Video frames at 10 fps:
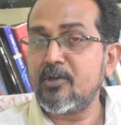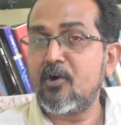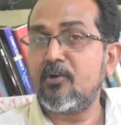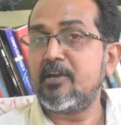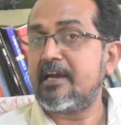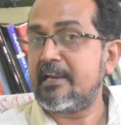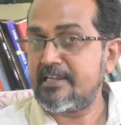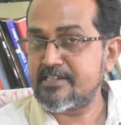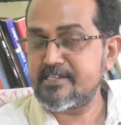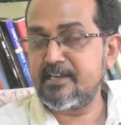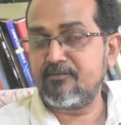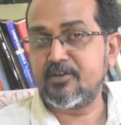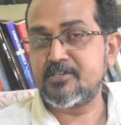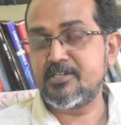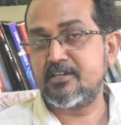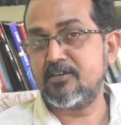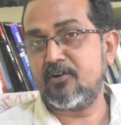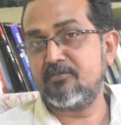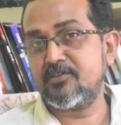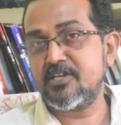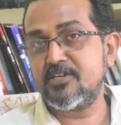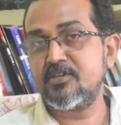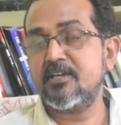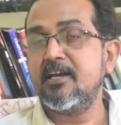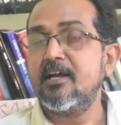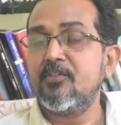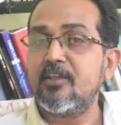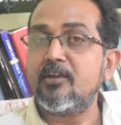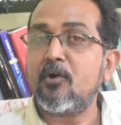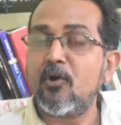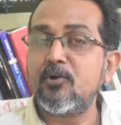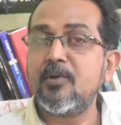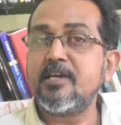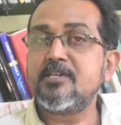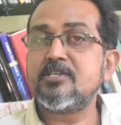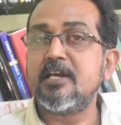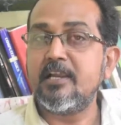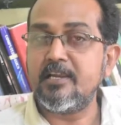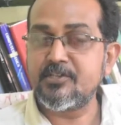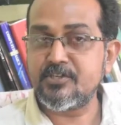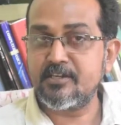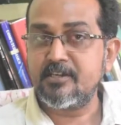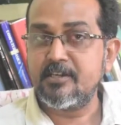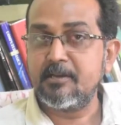on listening for a certain conversation, then always listen,